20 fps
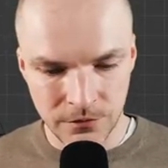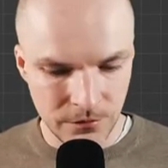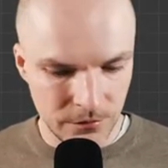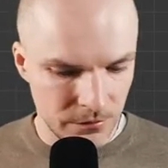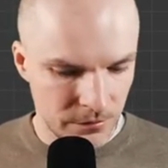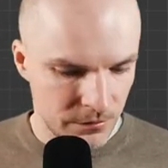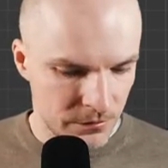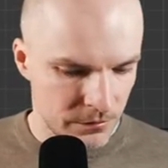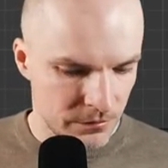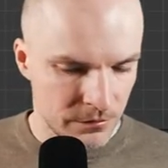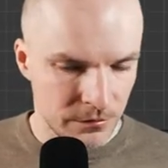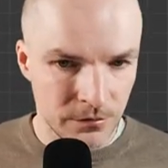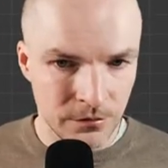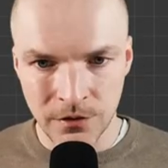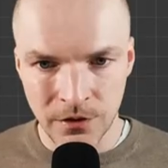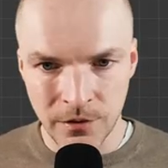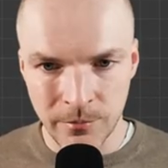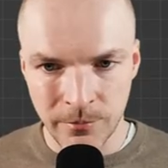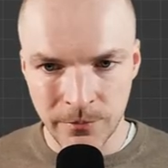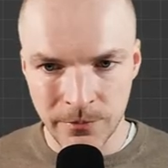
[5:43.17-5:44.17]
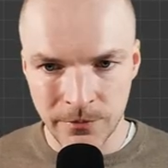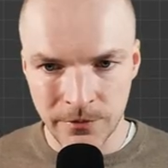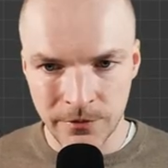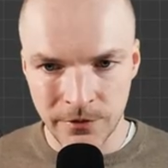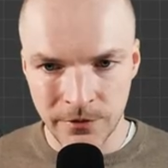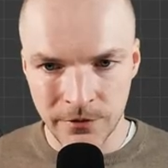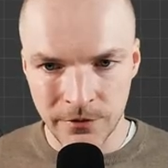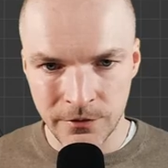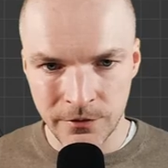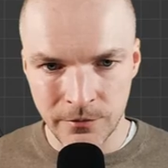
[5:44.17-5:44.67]
this up
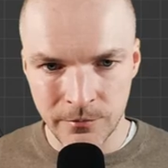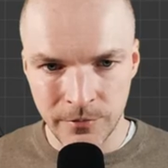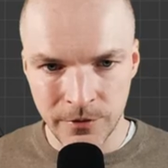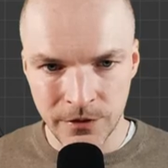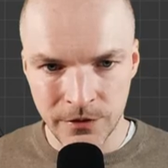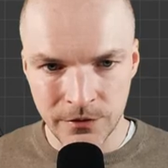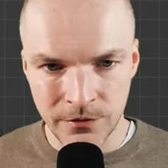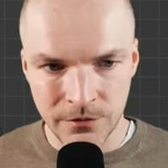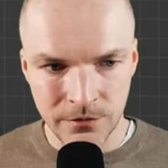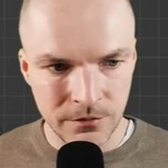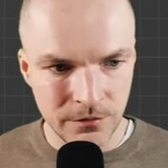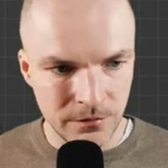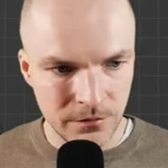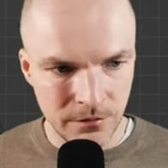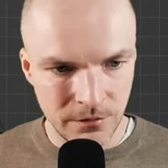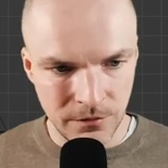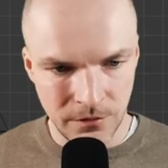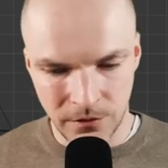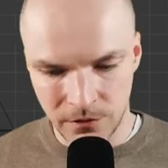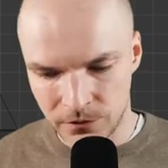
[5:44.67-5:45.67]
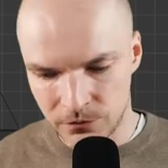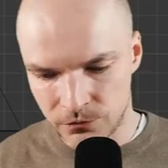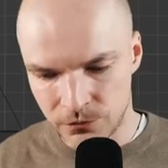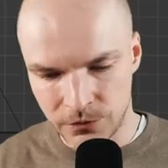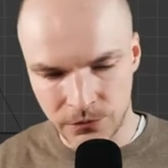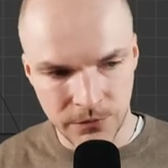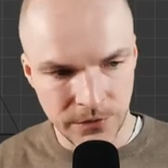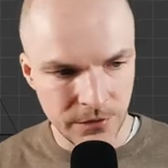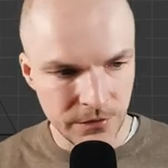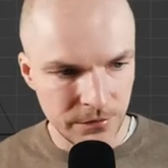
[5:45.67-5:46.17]
a little bit and
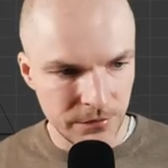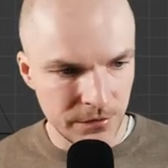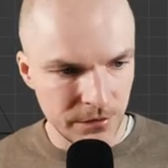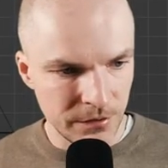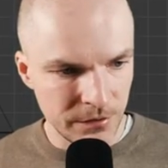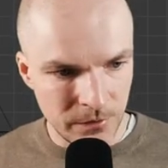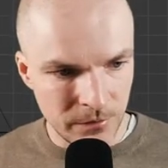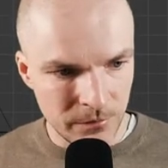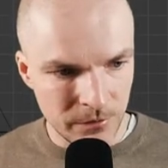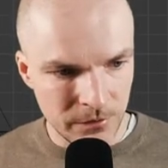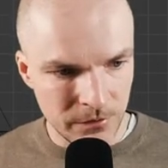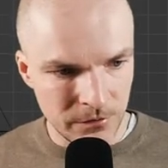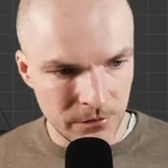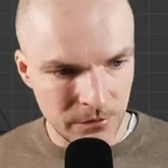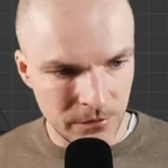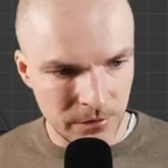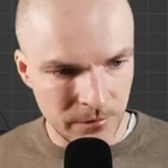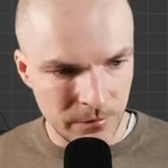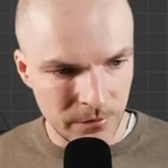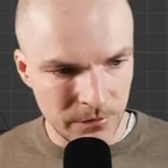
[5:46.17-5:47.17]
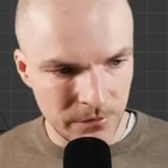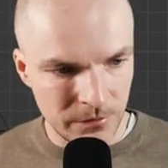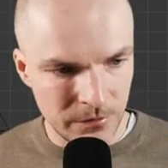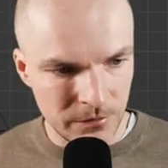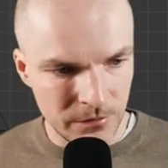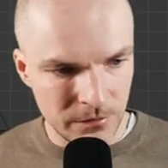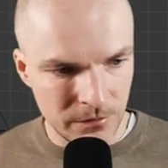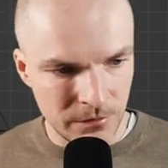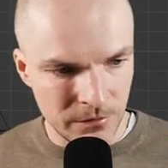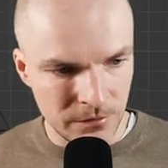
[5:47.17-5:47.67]
re-rendering. I'm going to talk about
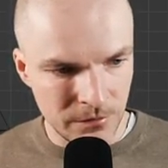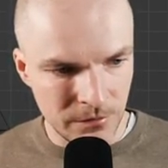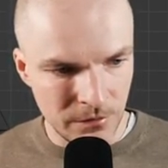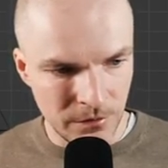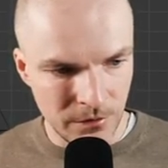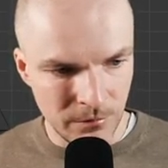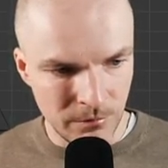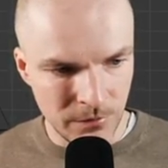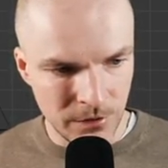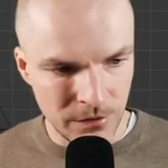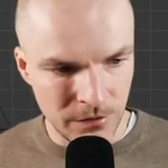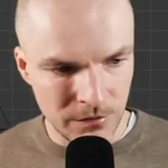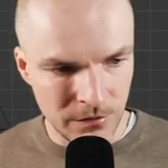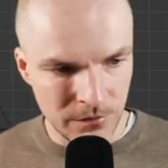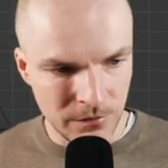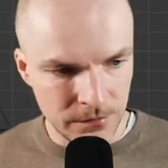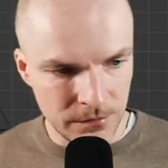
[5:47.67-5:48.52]
this in a minute.